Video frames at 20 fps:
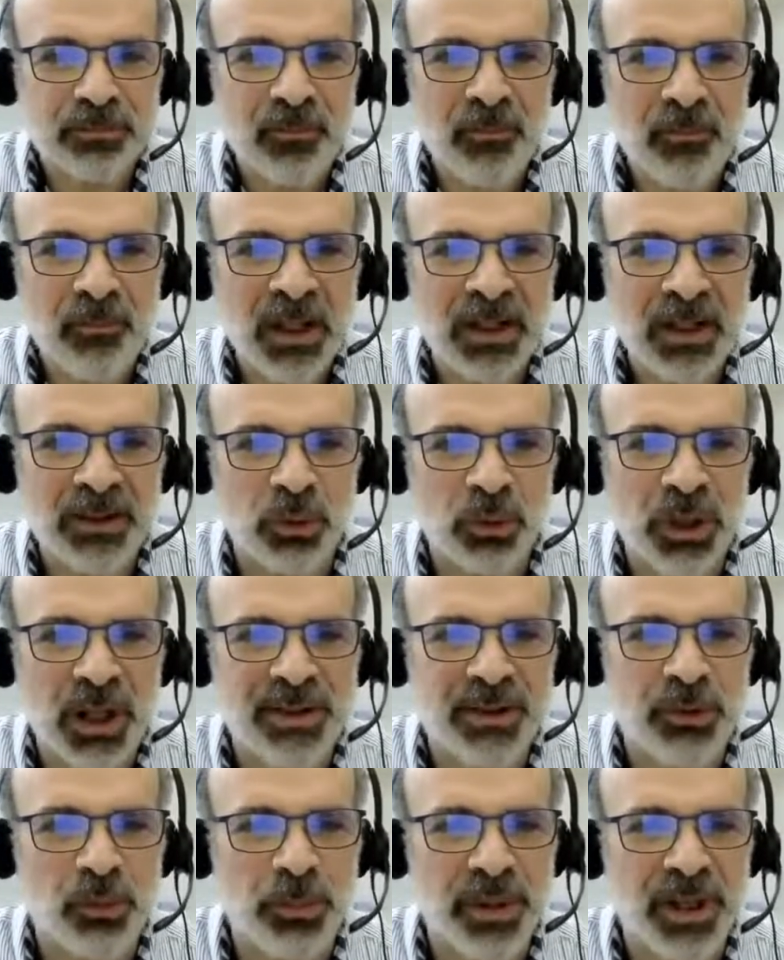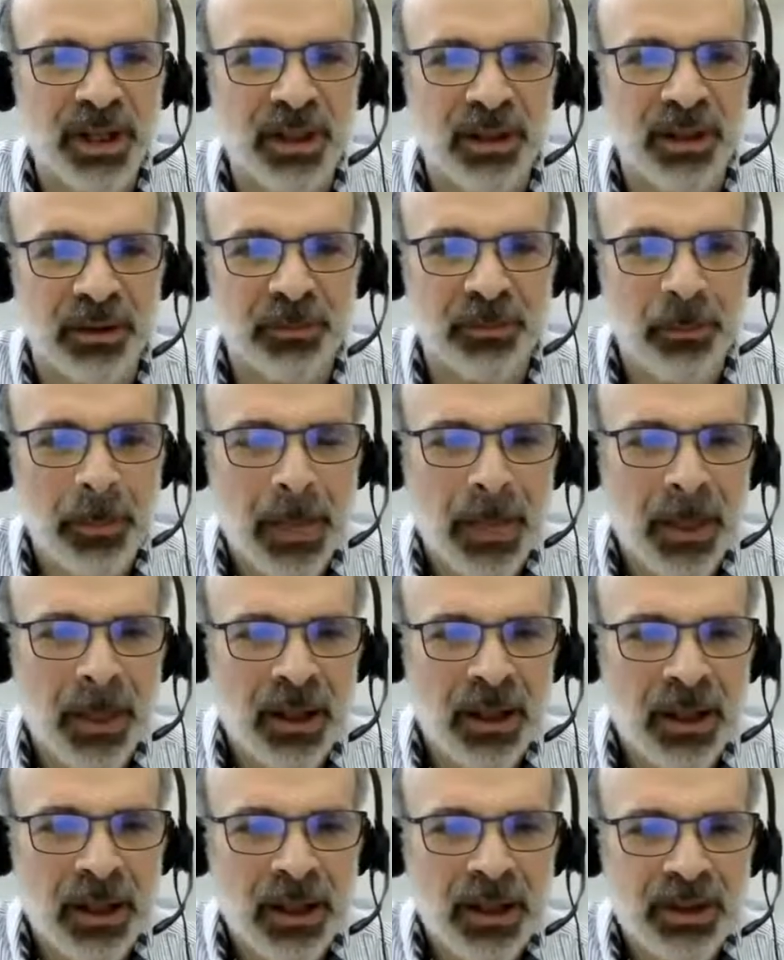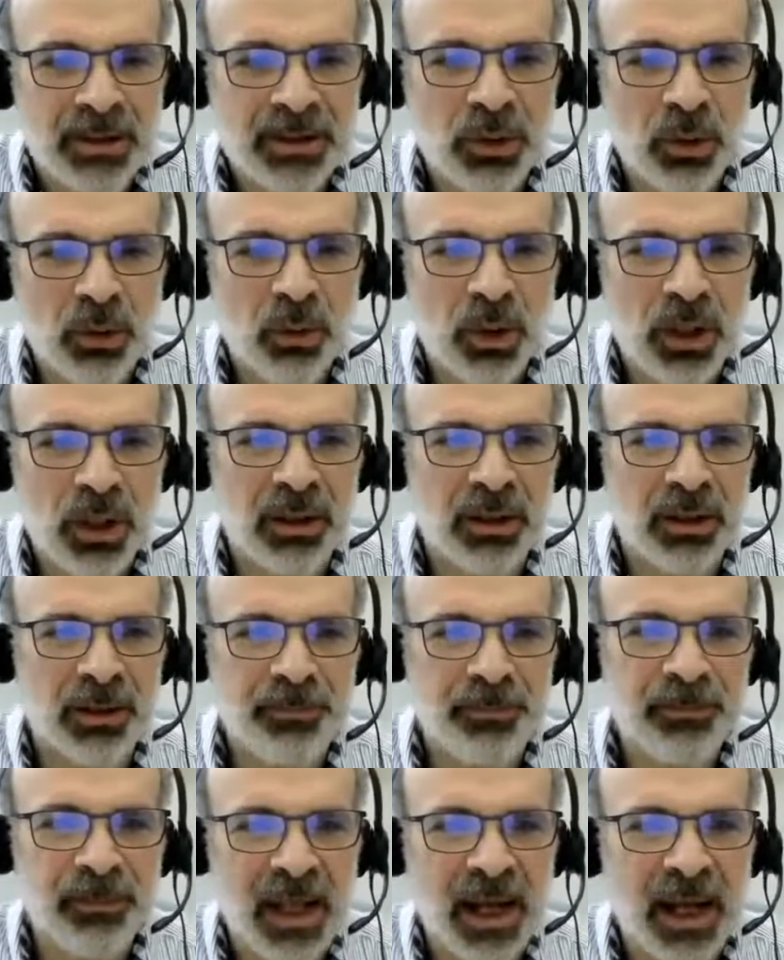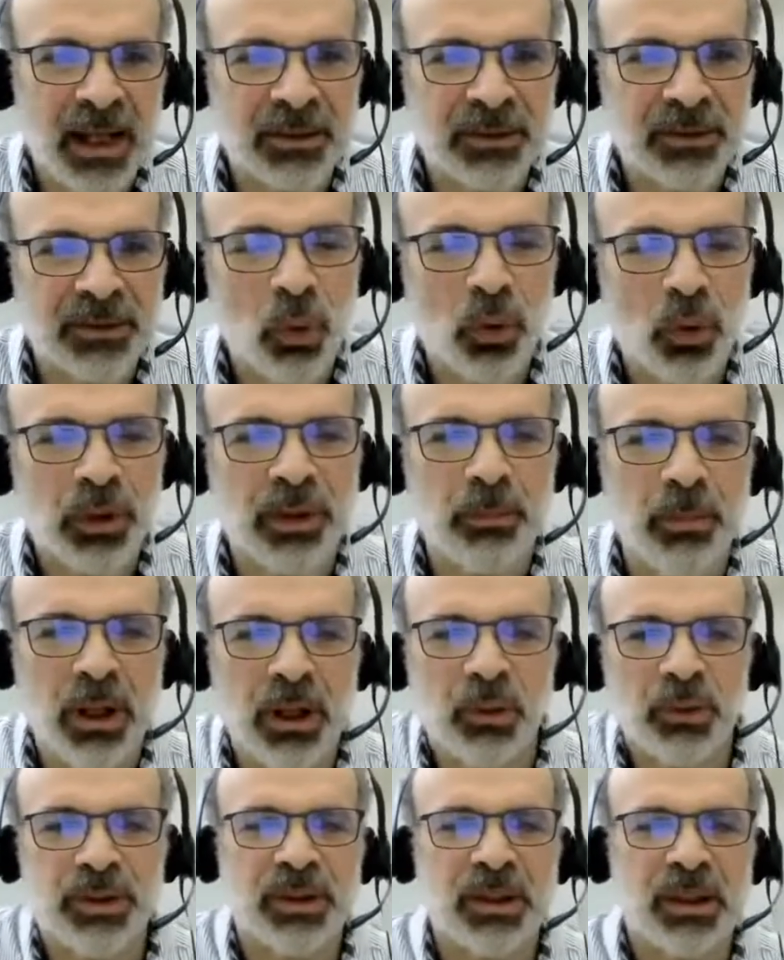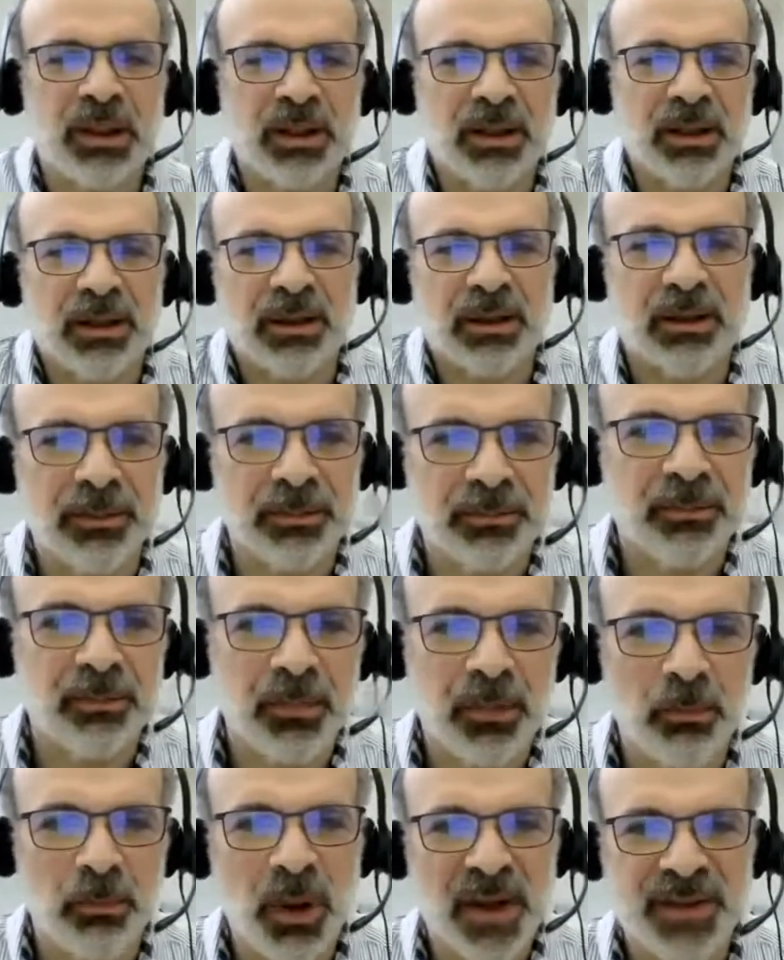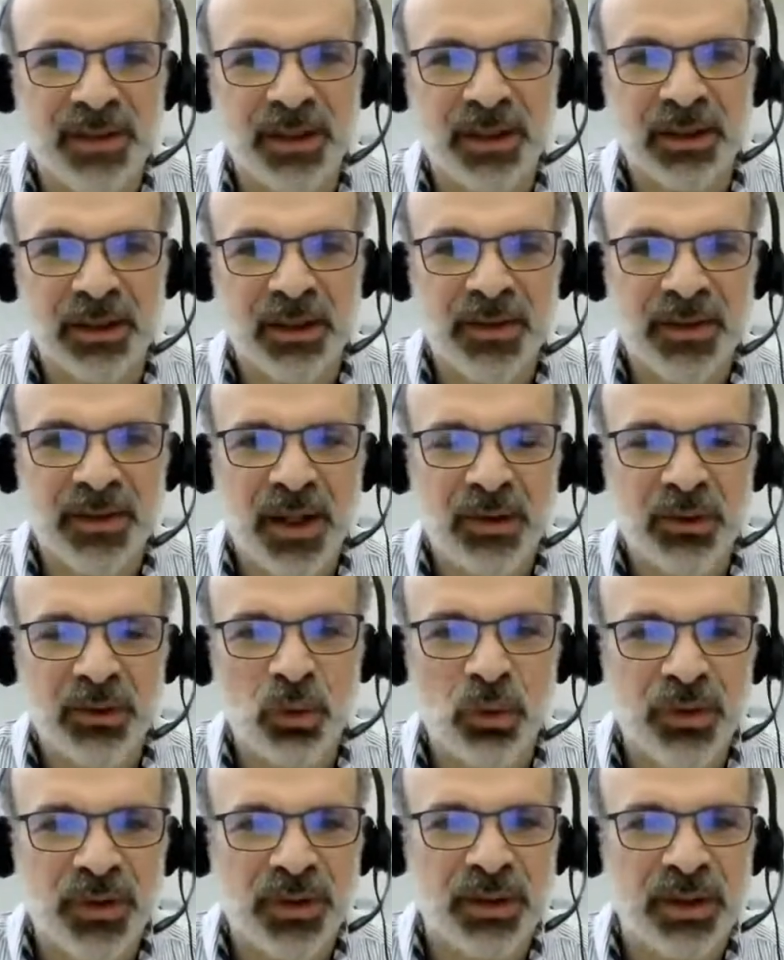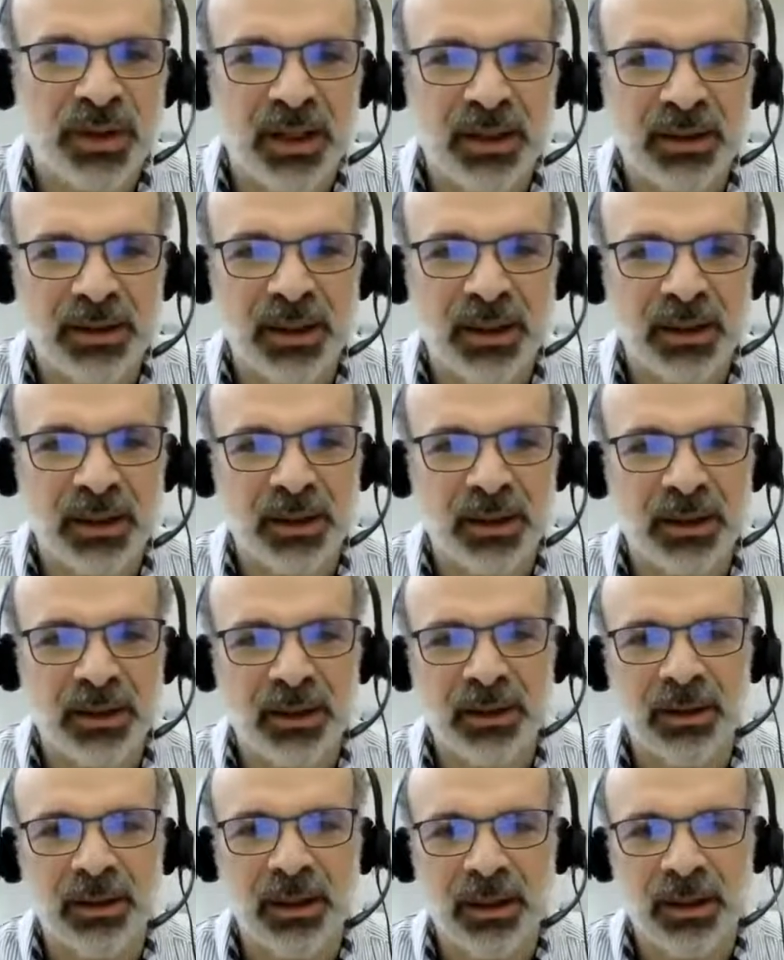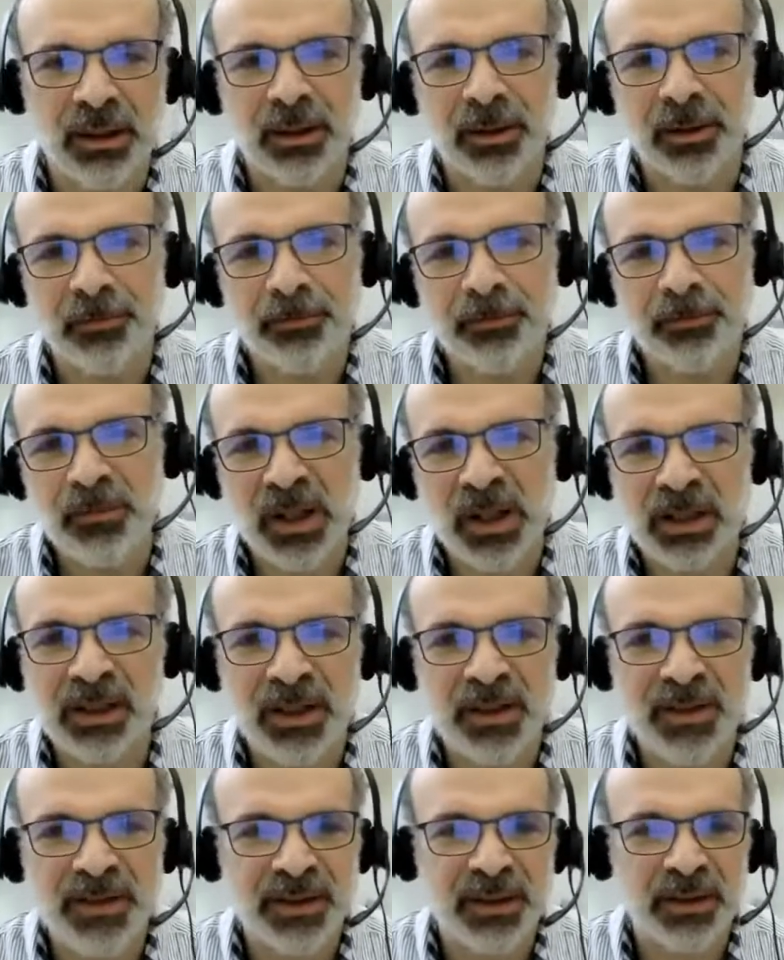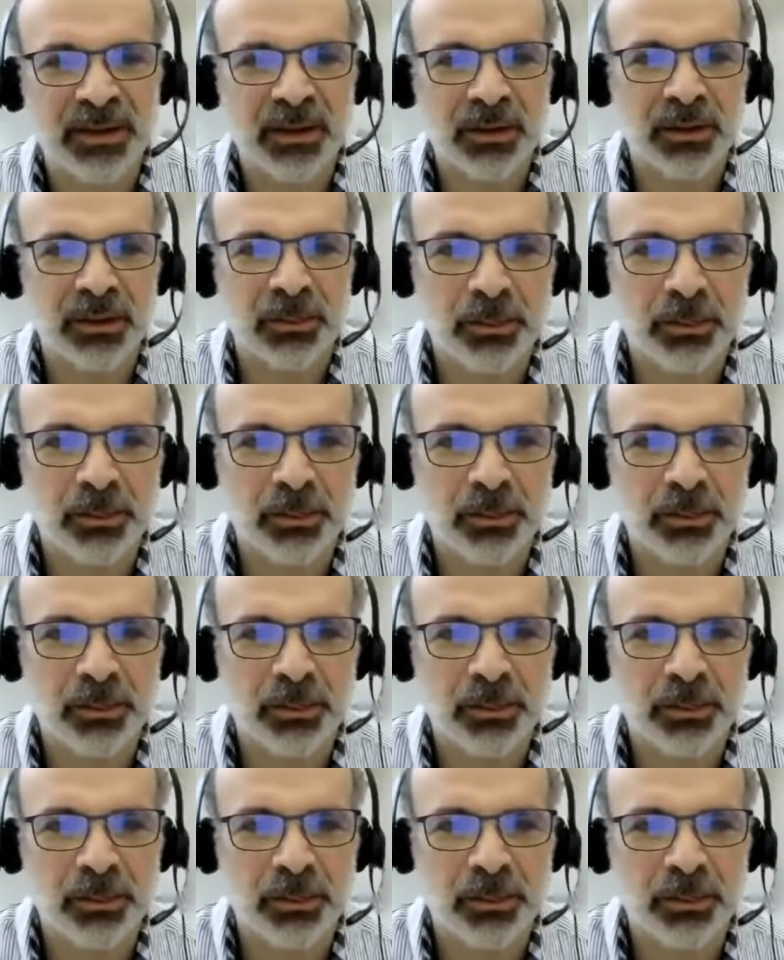so nice to be here. So I'll talk about Byzantine Consensus, and we'll consider